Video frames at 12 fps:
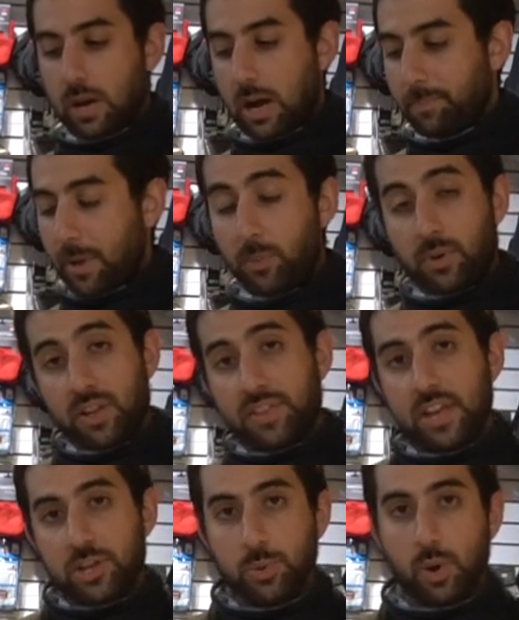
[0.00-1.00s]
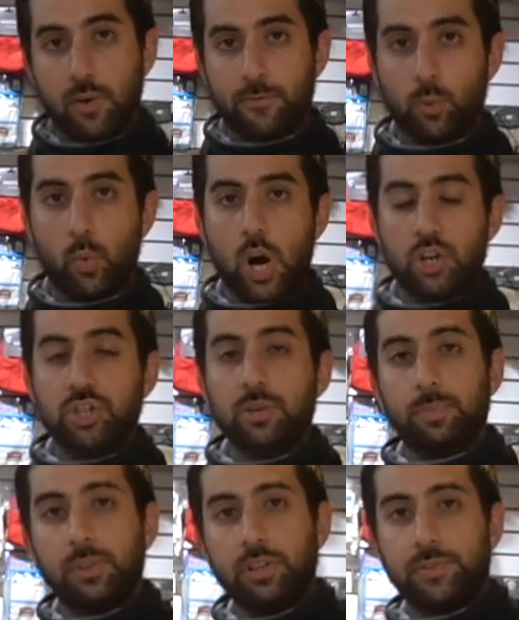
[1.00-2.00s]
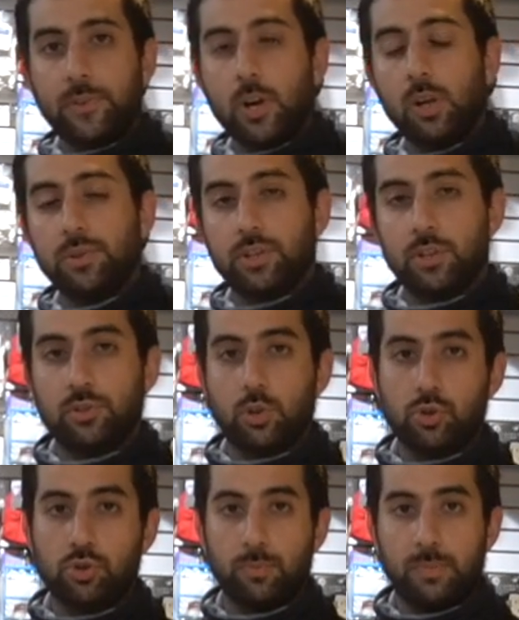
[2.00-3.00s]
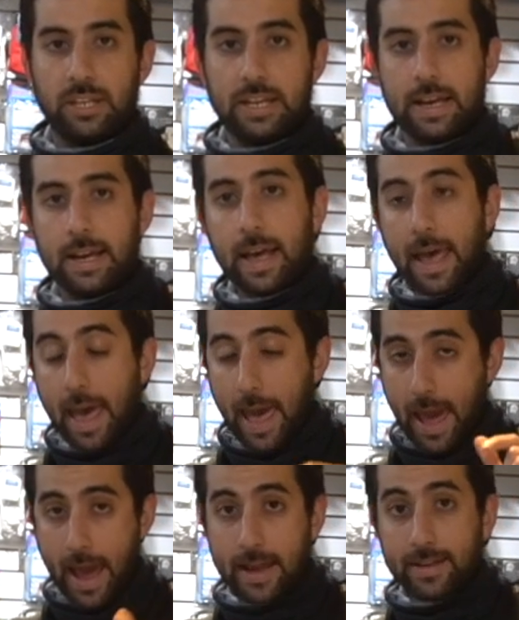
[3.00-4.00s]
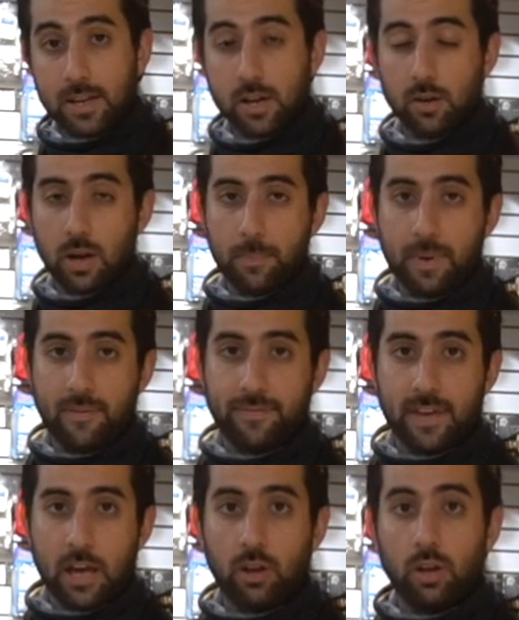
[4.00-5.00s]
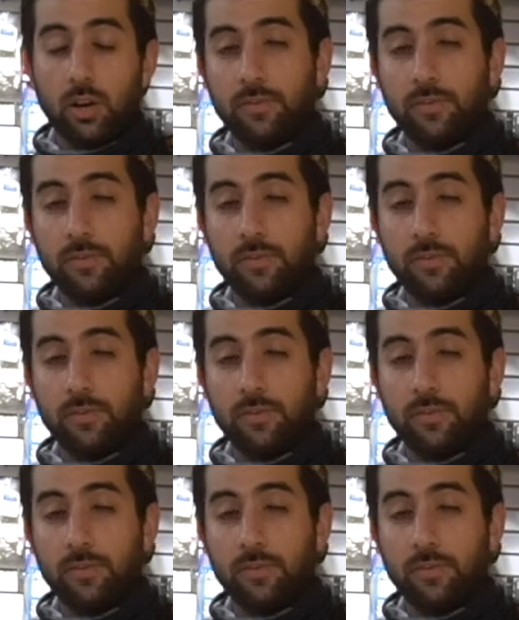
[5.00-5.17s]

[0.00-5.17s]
Up. I want to thank you all for watching. Please follow us on social media at Gear Up FL.